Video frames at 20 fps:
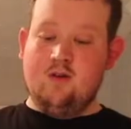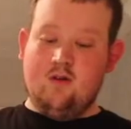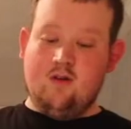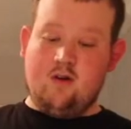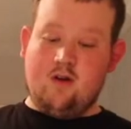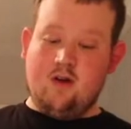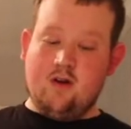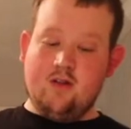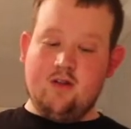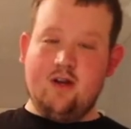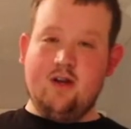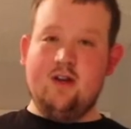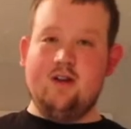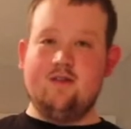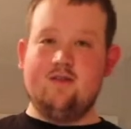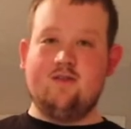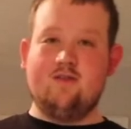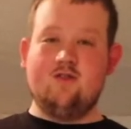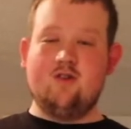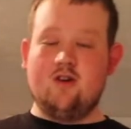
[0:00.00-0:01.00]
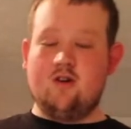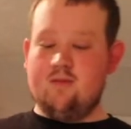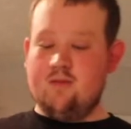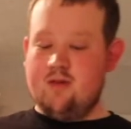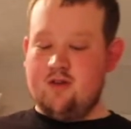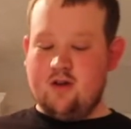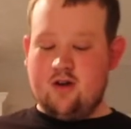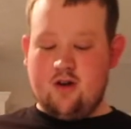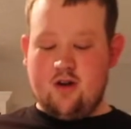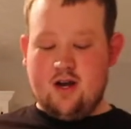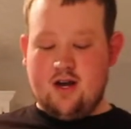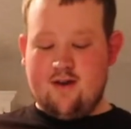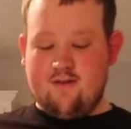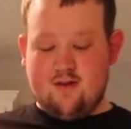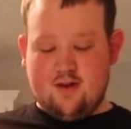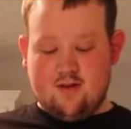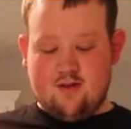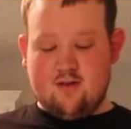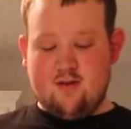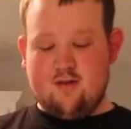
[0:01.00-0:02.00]
All right, ladies and gentlemen, there you have
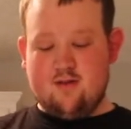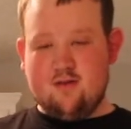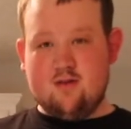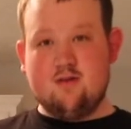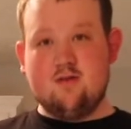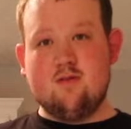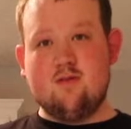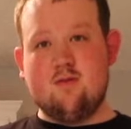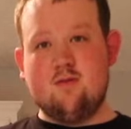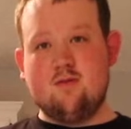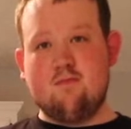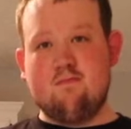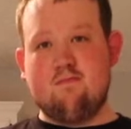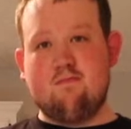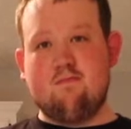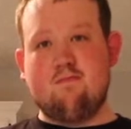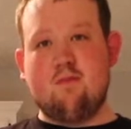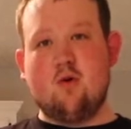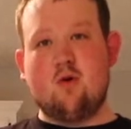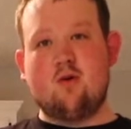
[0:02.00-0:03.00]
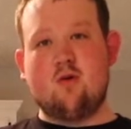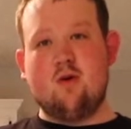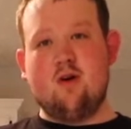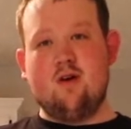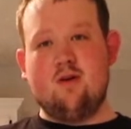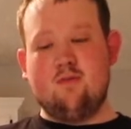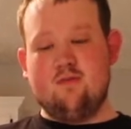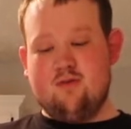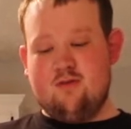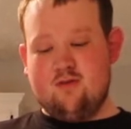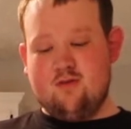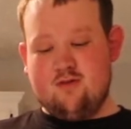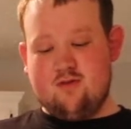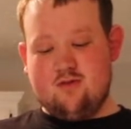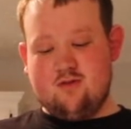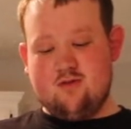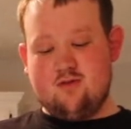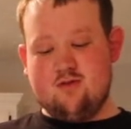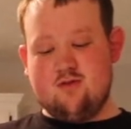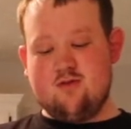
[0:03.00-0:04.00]
it. Pork ribs,
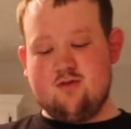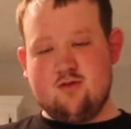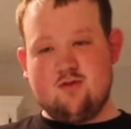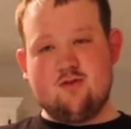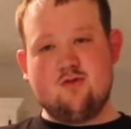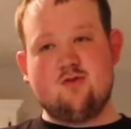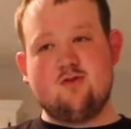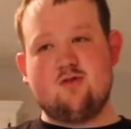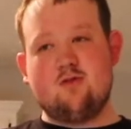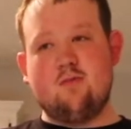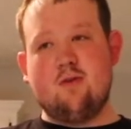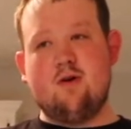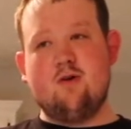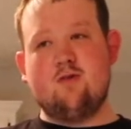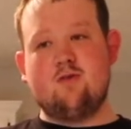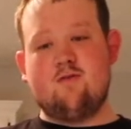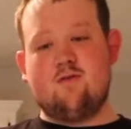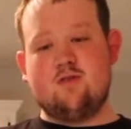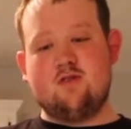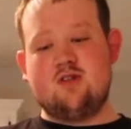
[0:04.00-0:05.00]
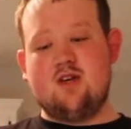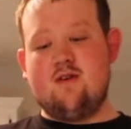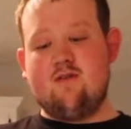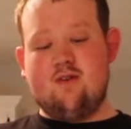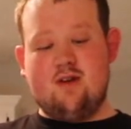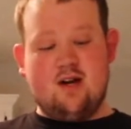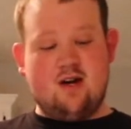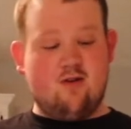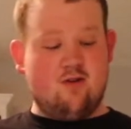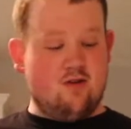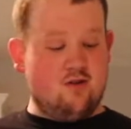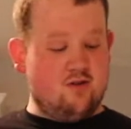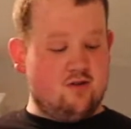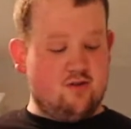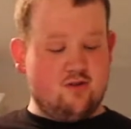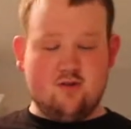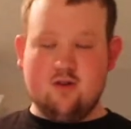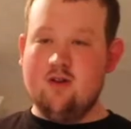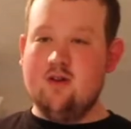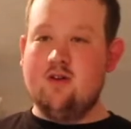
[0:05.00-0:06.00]
smoked for 7 hours.